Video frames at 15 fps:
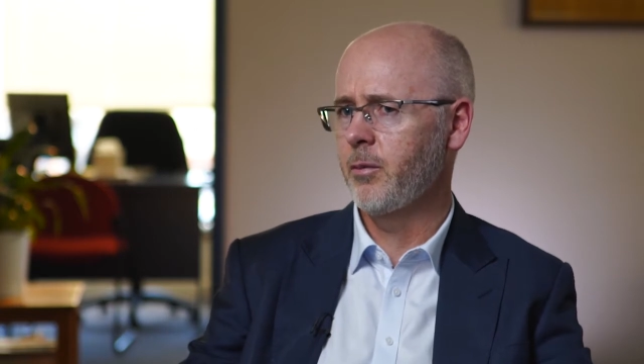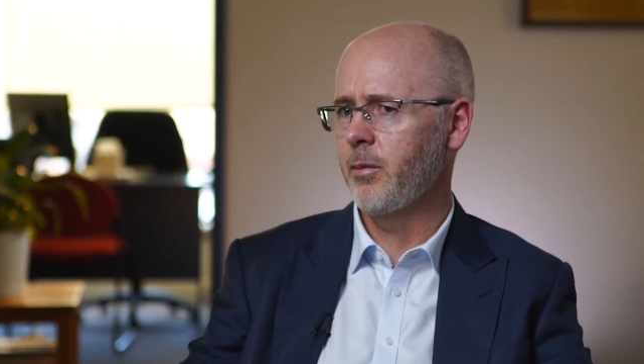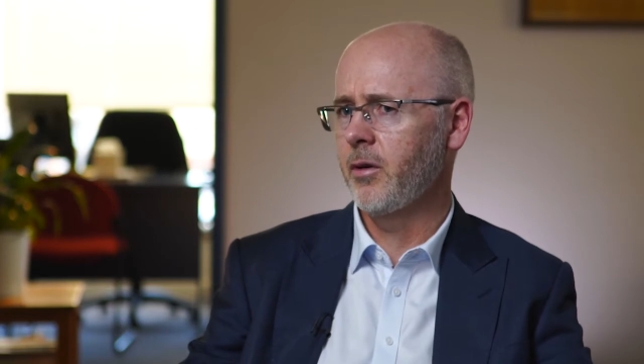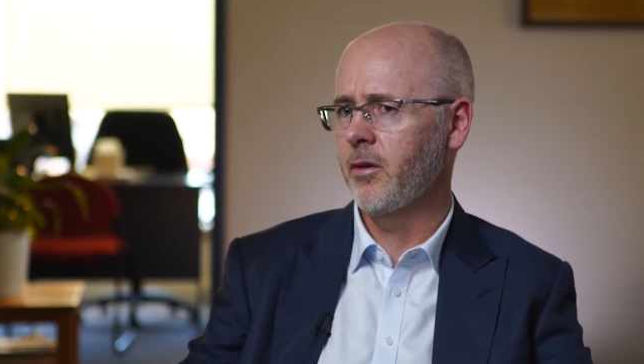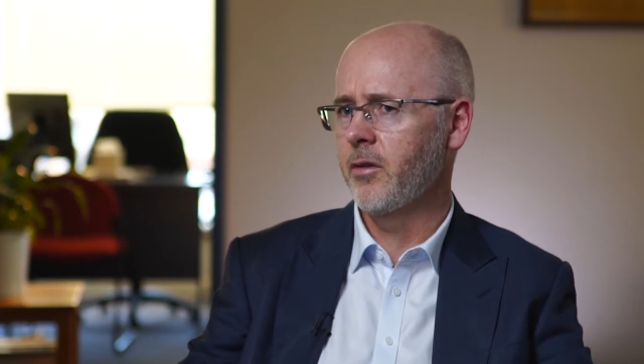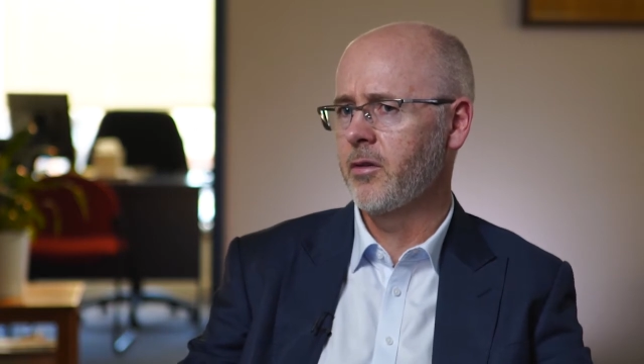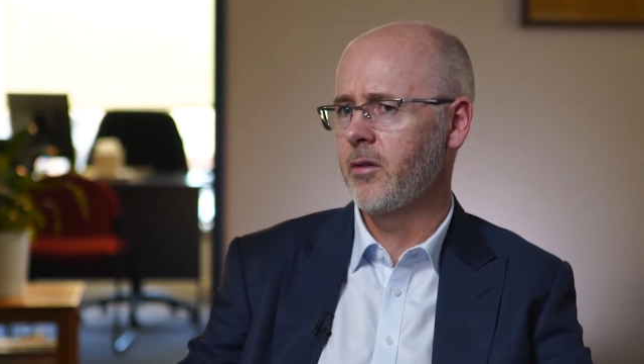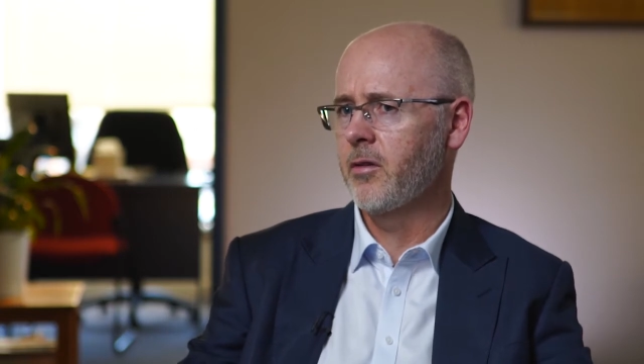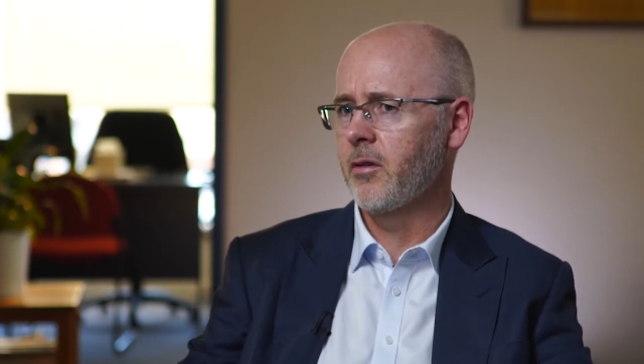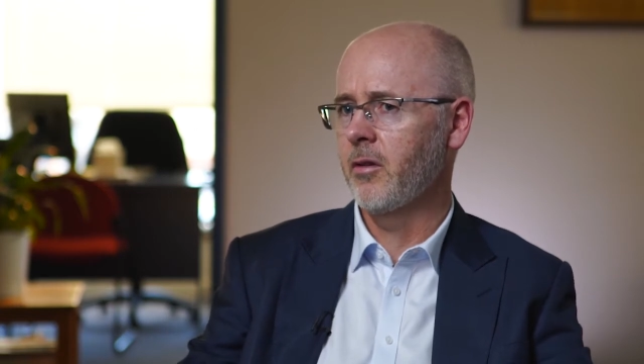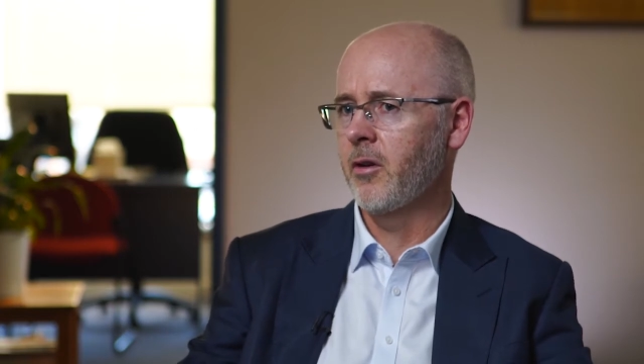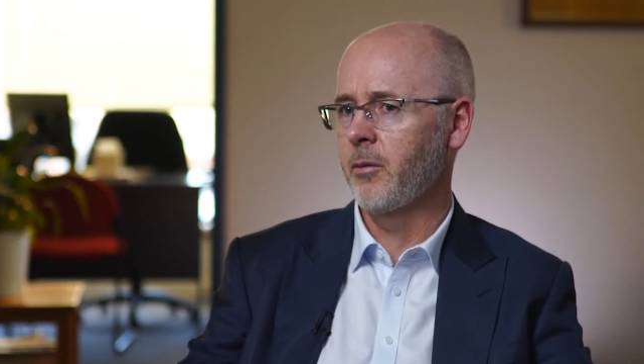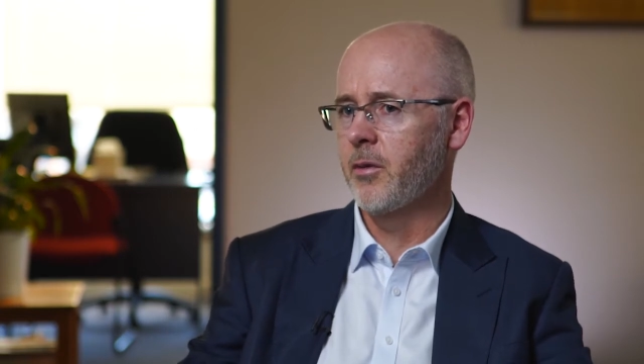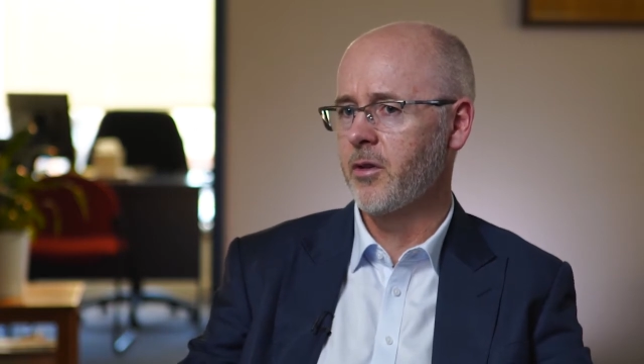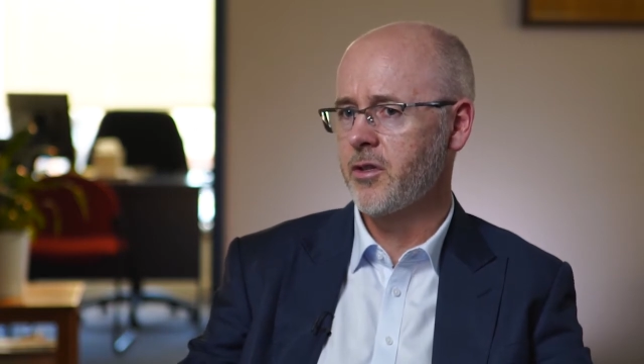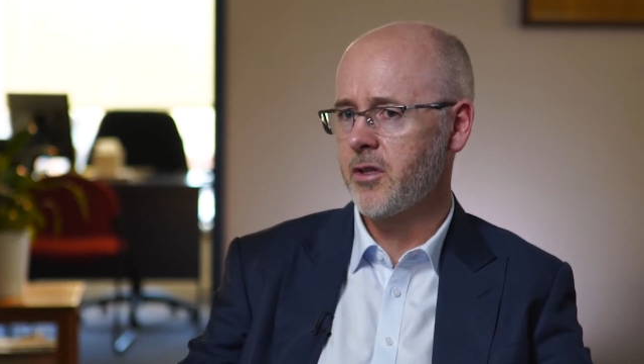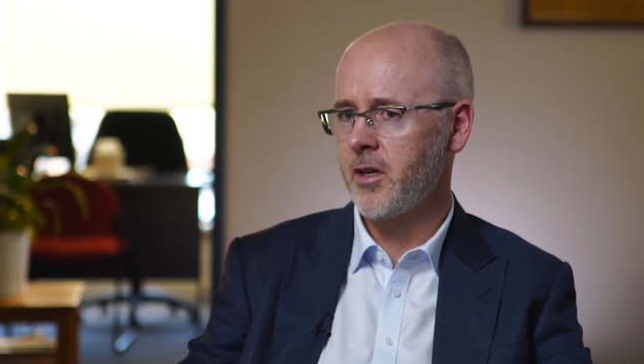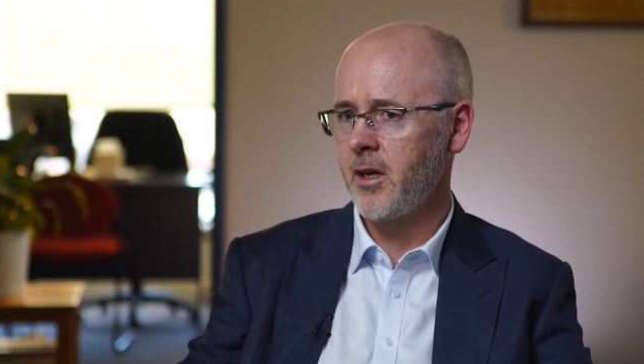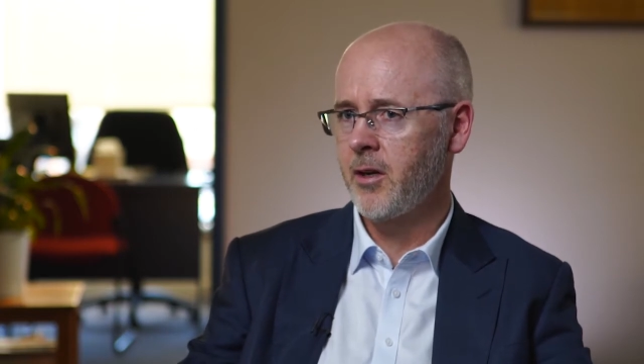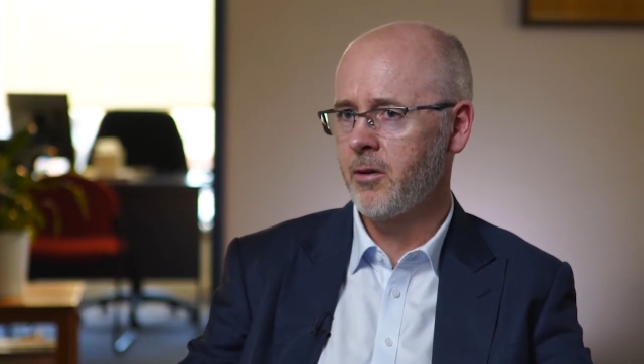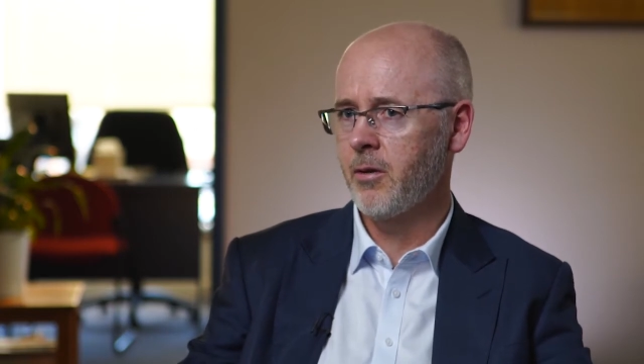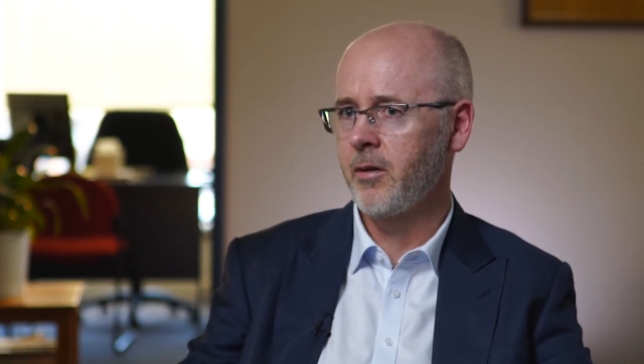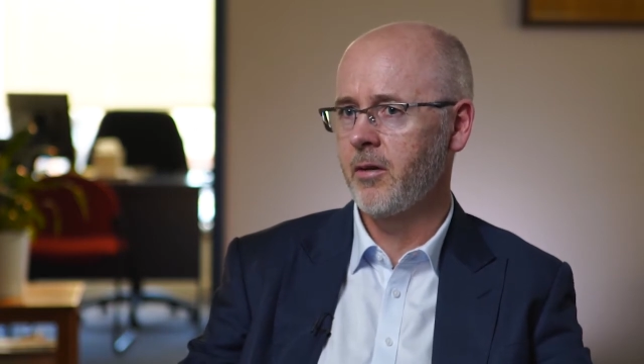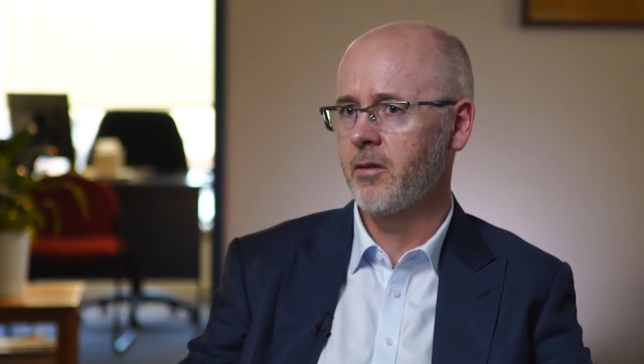because there's a lot of machinery,